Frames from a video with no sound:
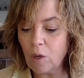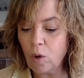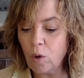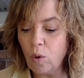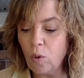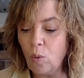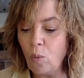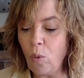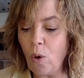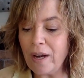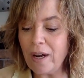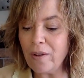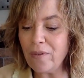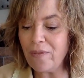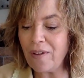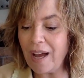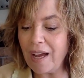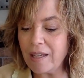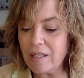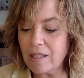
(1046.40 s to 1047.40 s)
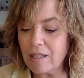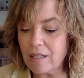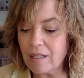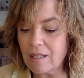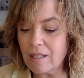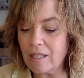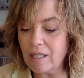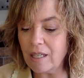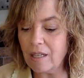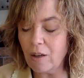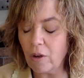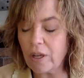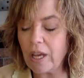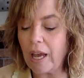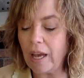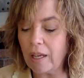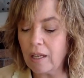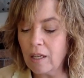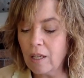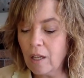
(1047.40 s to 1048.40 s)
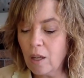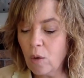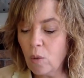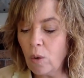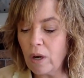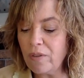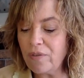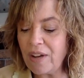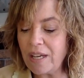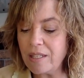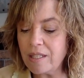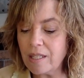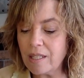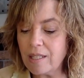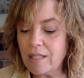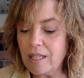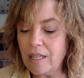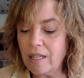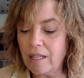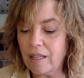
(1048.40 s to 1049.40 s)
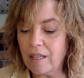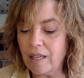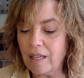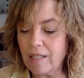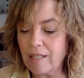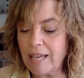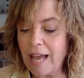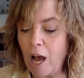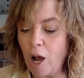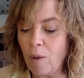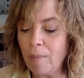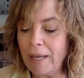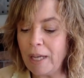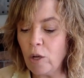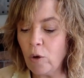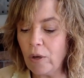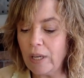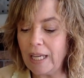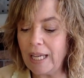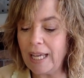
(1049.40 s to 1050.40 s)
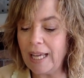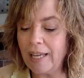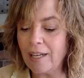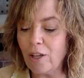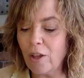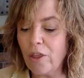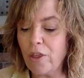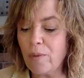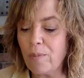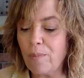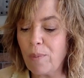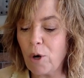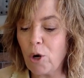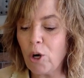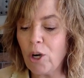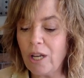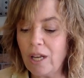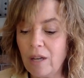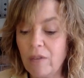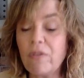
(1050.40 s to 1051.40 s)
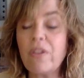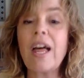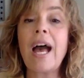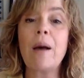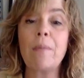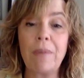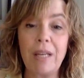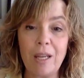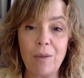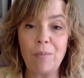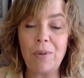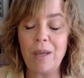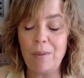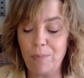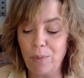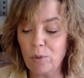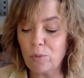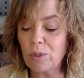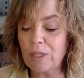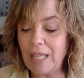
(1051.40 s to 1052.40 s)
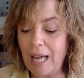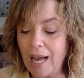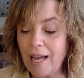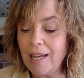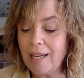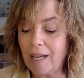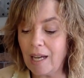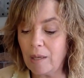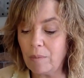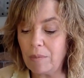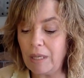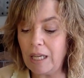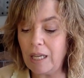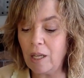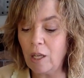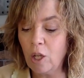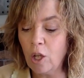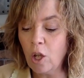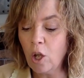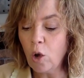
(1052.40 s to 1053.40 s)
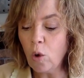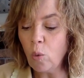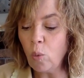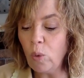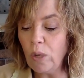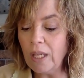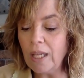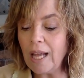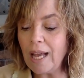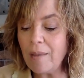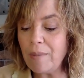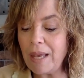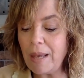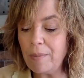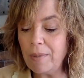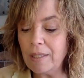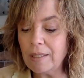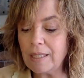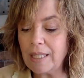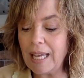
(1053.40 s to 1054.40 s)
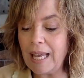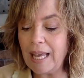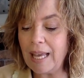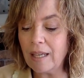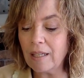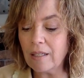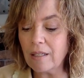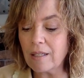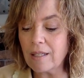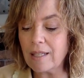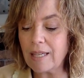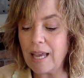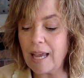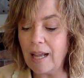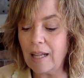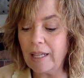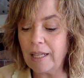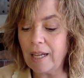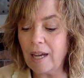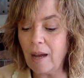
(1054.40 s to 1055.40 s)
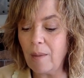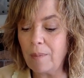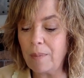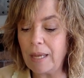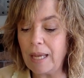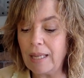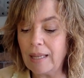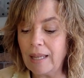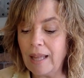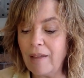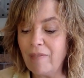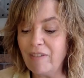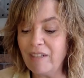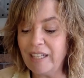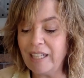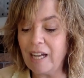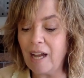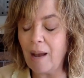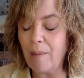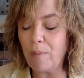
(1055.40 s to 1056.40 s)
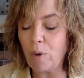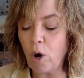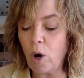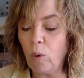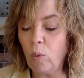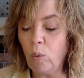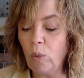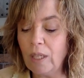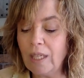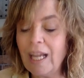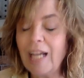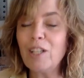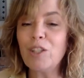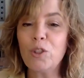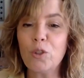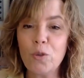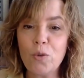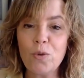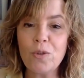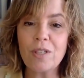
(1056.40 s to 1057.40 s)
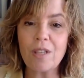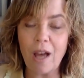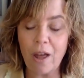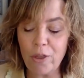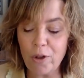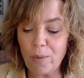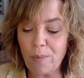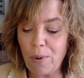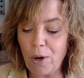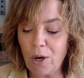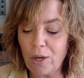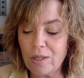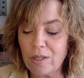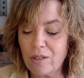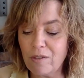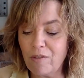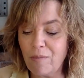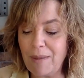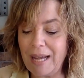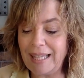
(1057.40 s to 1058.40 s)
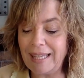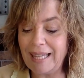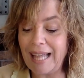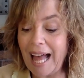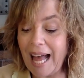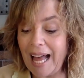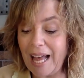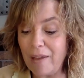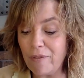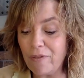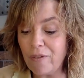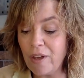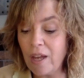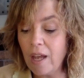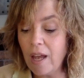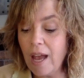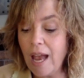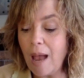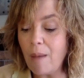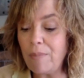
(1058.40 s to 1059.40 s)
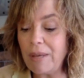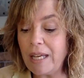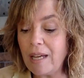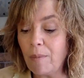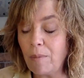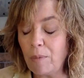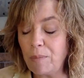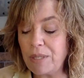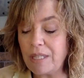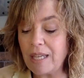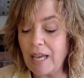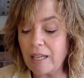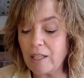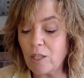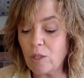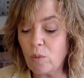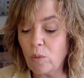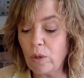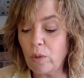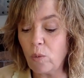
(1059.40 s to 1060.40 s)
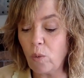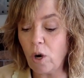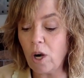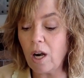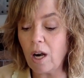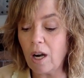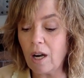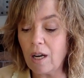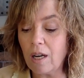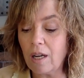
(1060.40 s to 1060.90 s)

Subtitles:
What if I succeed? Okay. What if I succeed at this? How am I going to handle the burden of that many people relying on me? Will I be able to handle scaling up and leveling up, or will I lose other parts of my life and become obsessed with work?